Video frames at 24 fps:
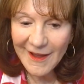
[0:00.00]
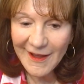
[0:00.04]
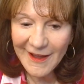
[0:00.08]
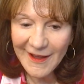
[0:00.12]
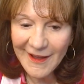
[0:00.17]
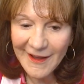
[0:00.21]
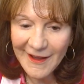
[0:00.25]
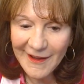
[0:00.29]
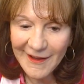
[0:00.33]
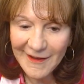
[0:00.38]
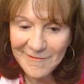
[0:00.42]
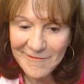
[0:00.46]

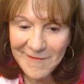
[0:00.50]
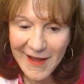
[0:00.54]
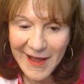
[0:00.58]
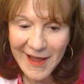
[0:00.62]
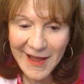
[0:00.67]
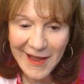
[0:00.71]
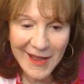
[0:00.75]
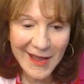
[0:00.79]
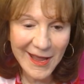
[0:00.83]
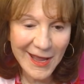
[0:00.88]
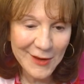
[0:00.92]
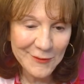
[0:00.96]

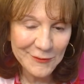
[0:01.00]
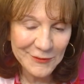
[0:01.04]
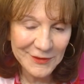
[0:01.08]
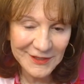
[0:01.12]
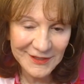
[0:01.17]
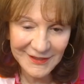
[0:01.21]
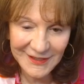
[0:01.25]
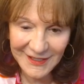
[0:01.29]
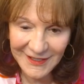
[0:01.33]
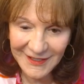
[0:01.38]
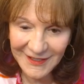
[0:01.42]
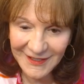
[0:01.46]
I
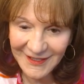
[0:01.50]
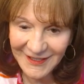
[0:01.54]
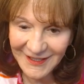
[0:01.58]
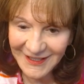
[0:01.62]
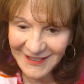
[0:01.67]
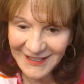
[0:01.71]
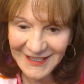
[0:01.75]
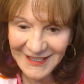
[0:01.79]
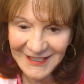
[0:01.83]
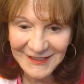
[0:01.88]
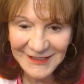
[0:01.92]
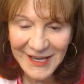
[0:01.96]
was
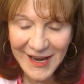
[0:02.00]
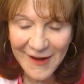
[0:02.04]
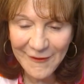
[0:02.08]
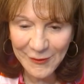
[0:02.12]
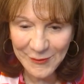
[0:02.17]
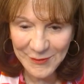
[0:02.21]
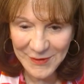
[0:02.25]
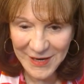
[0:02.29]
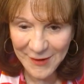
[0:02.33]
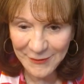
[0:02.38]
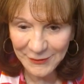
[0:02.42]
in government.